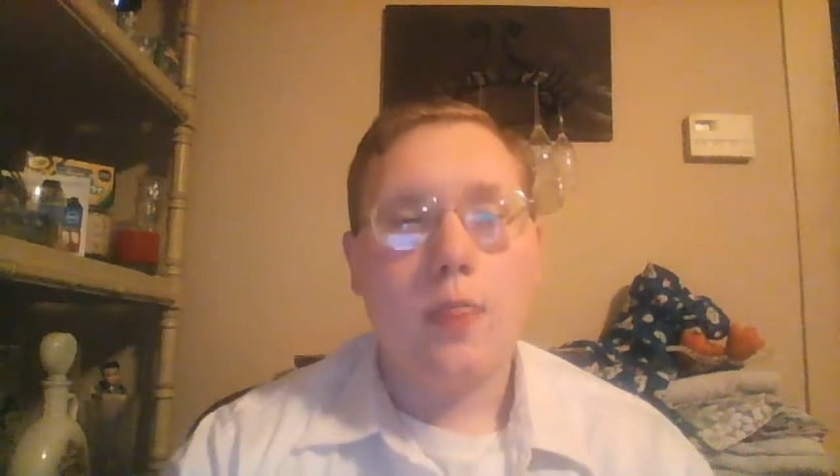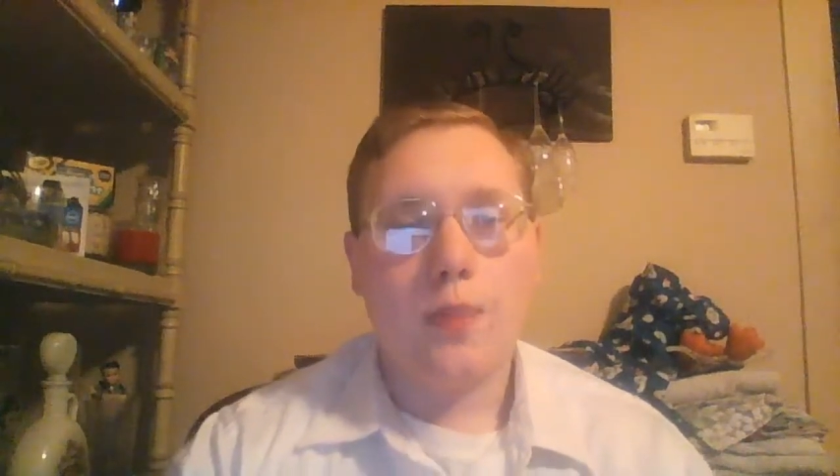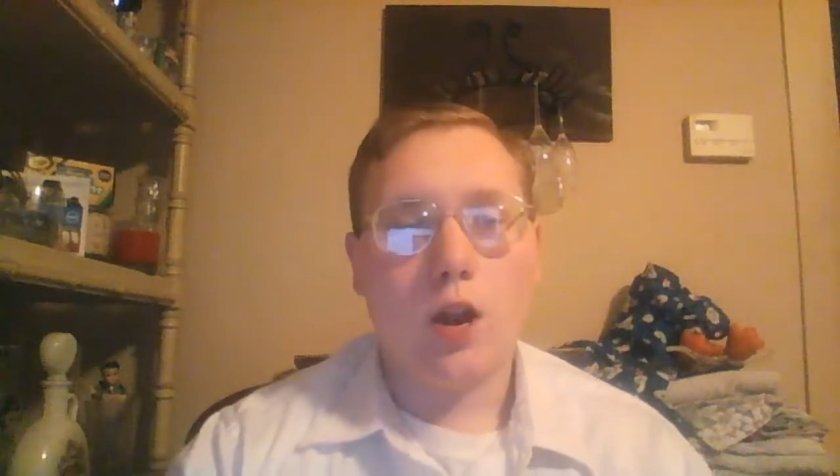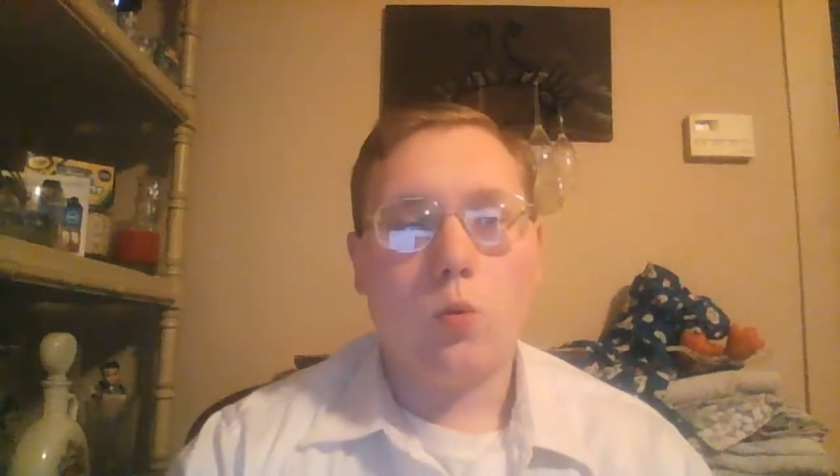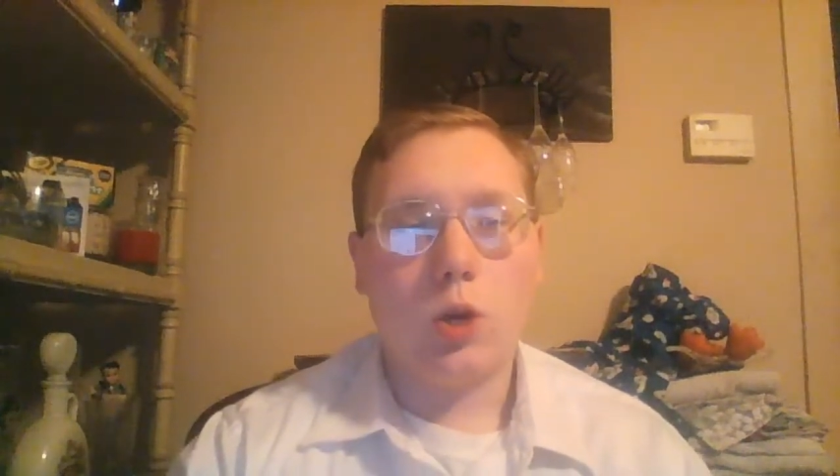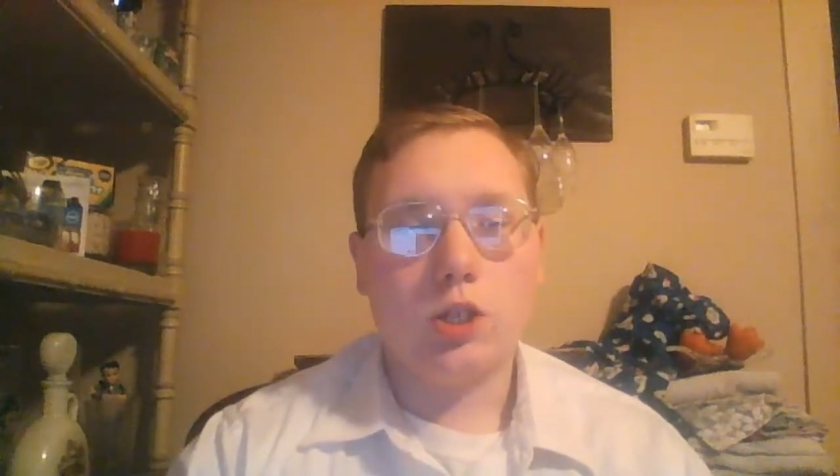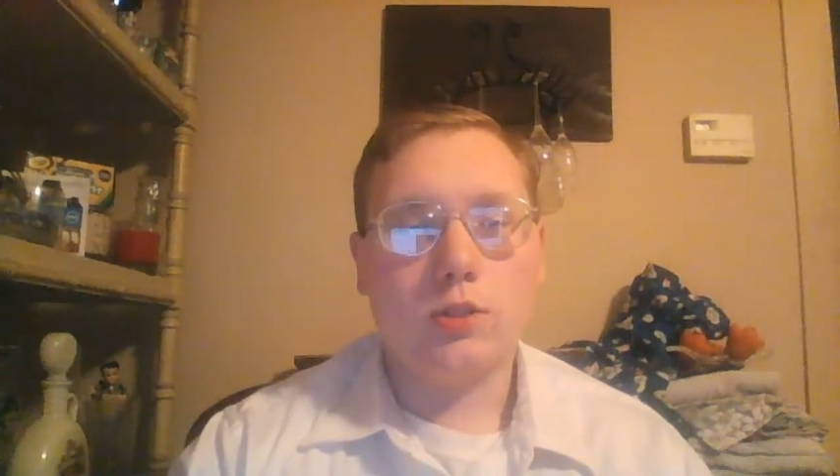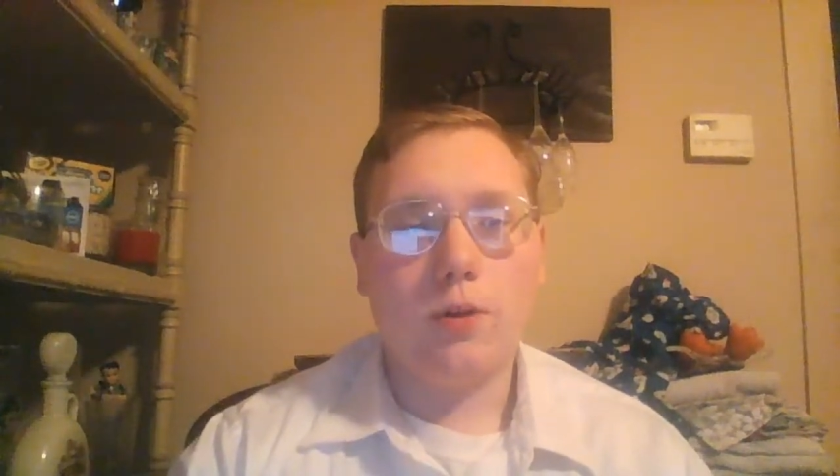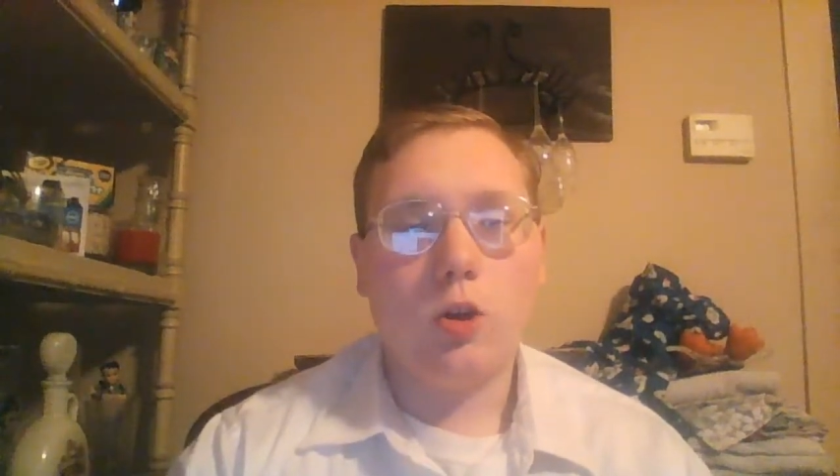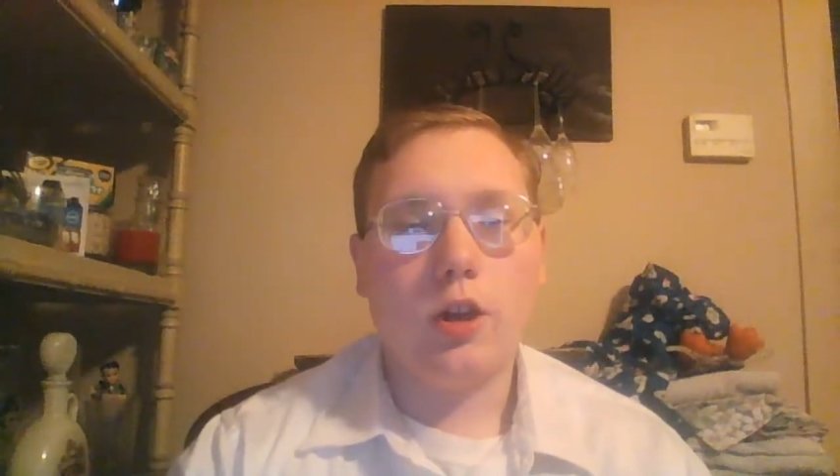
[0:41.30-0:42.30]
There was
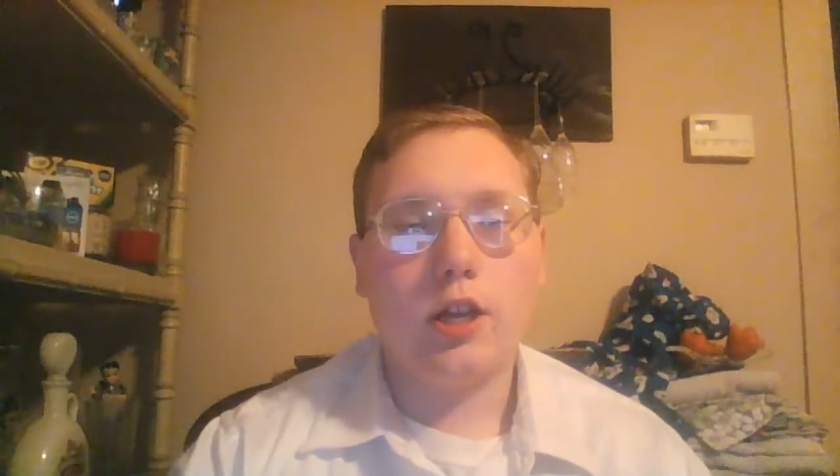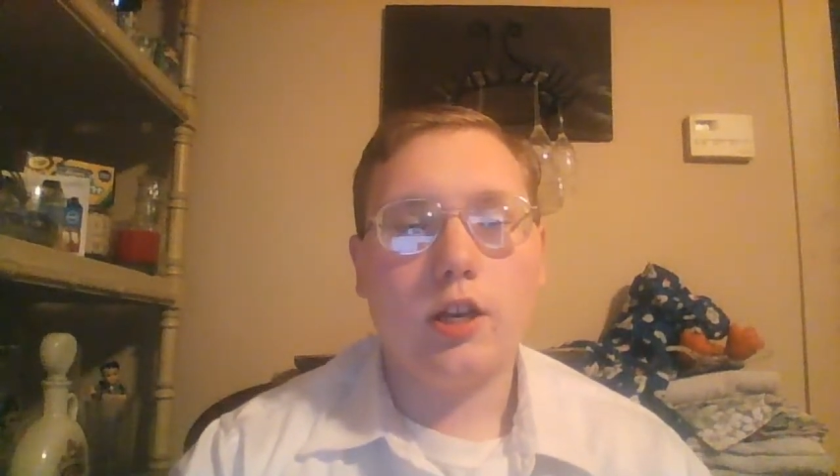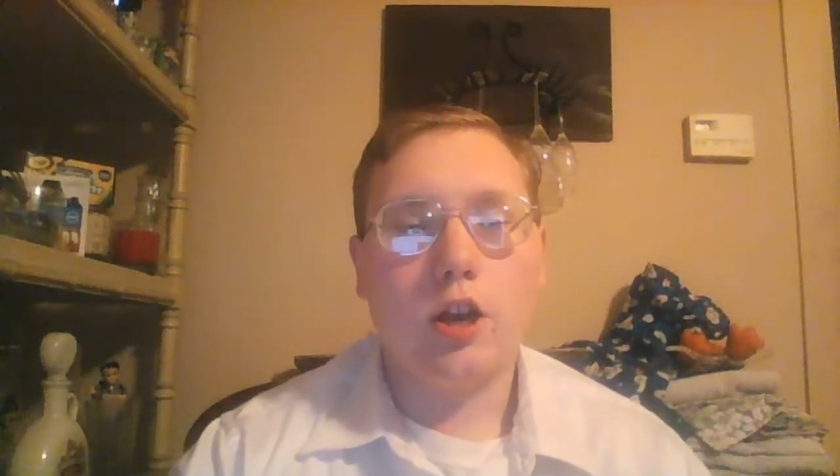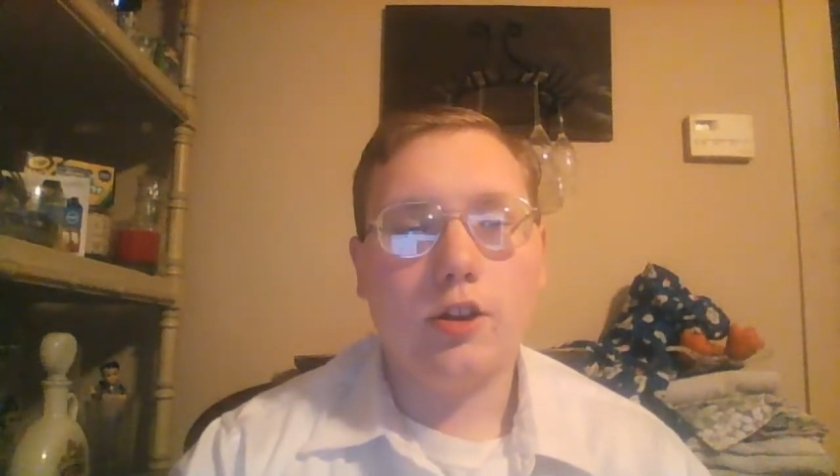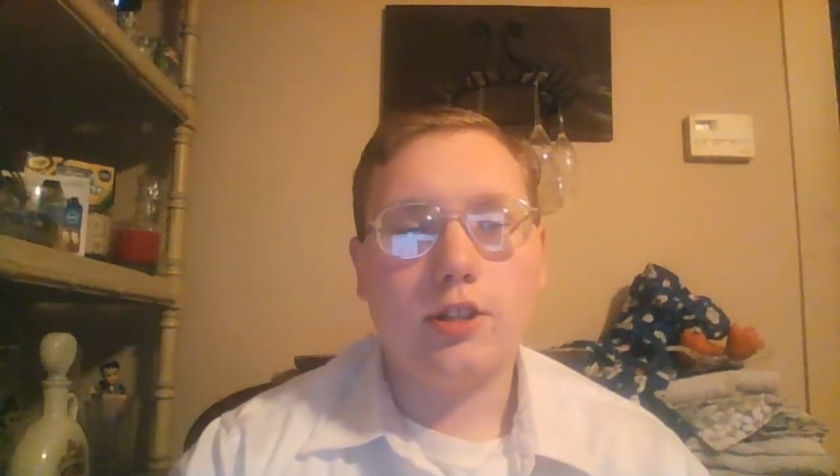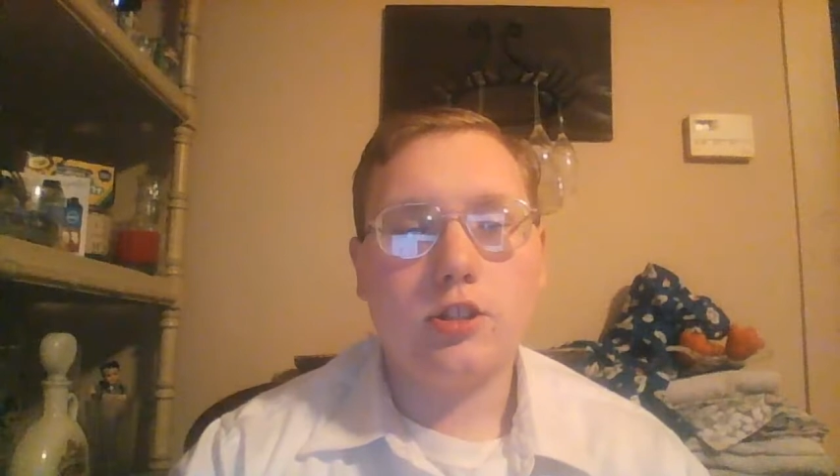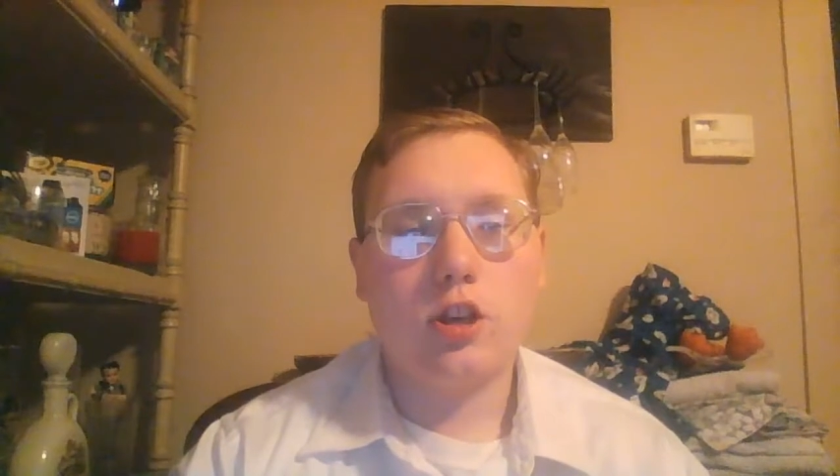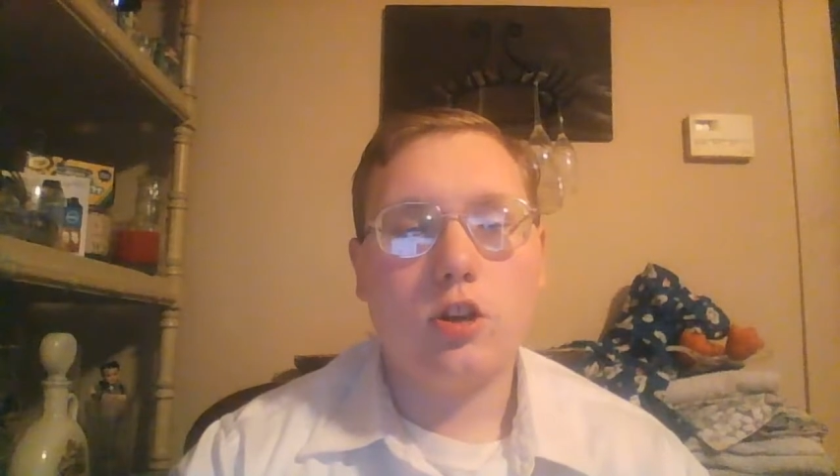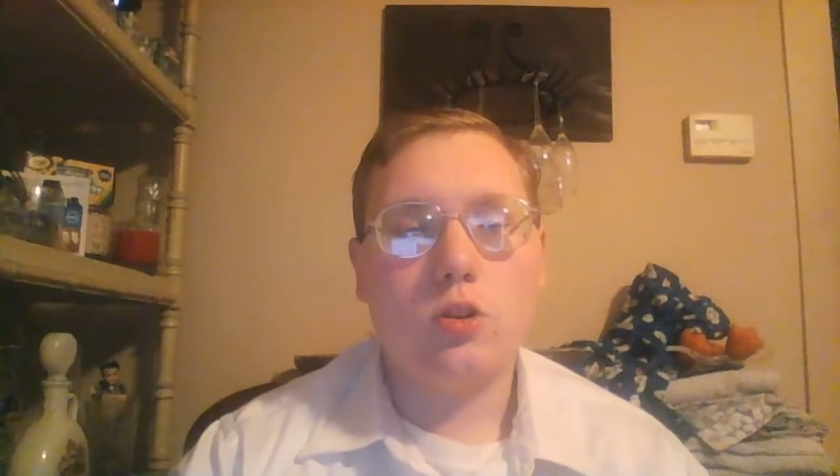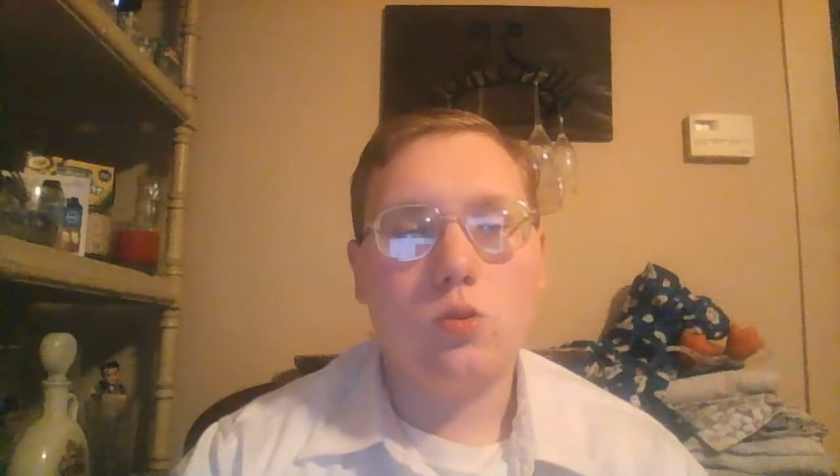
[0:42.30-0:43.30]
a boy in
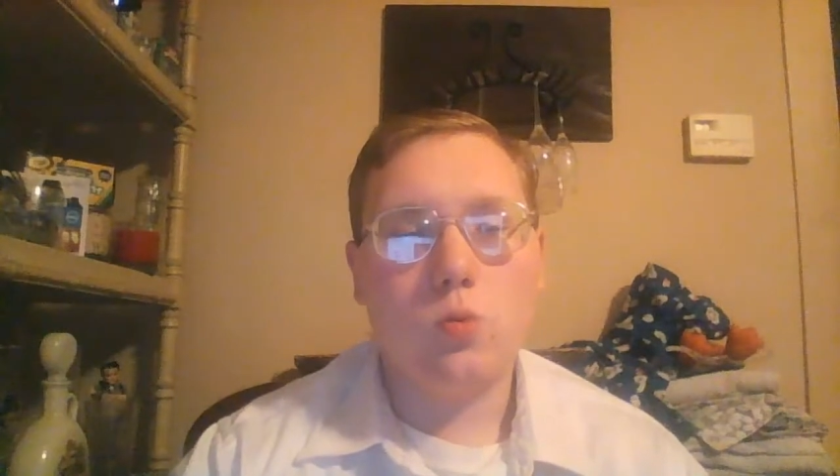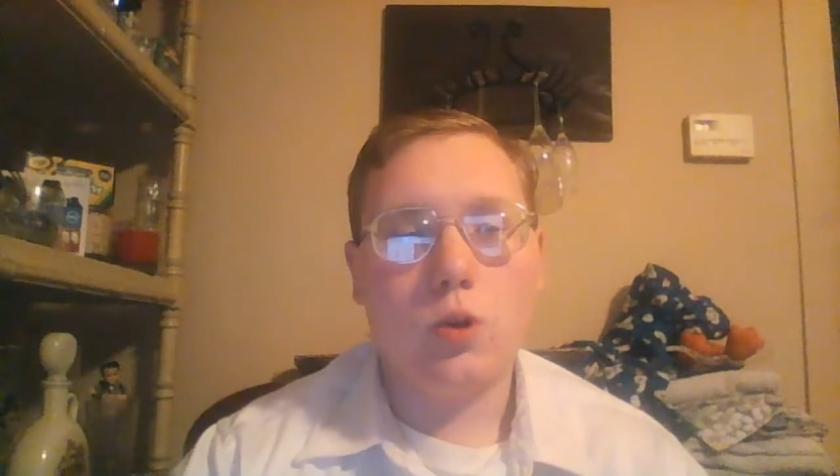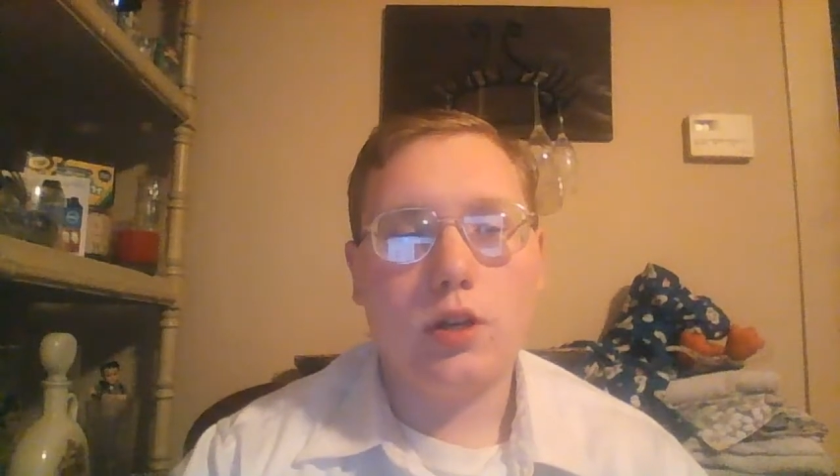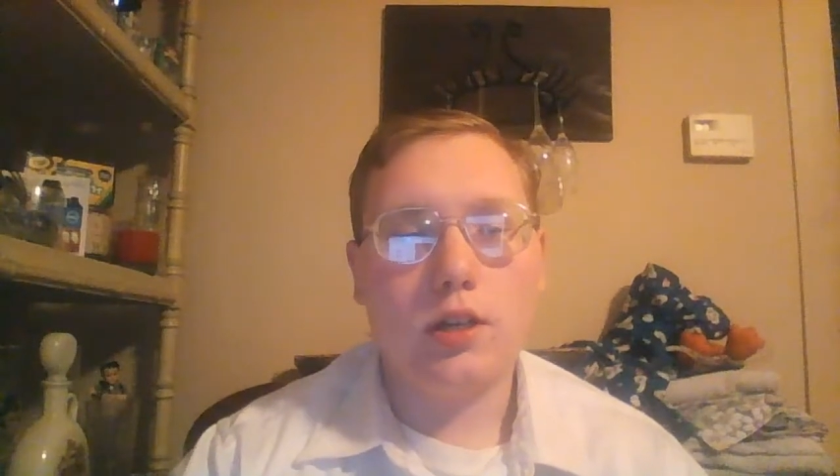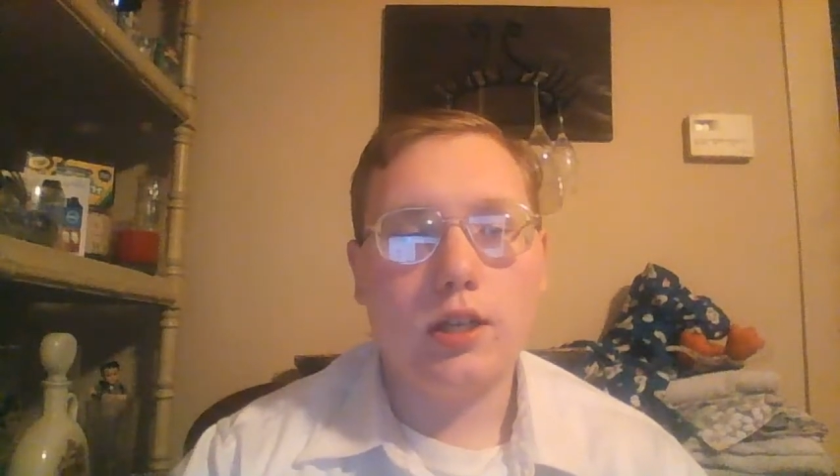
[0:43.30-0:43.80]
Arkansas who wouldn't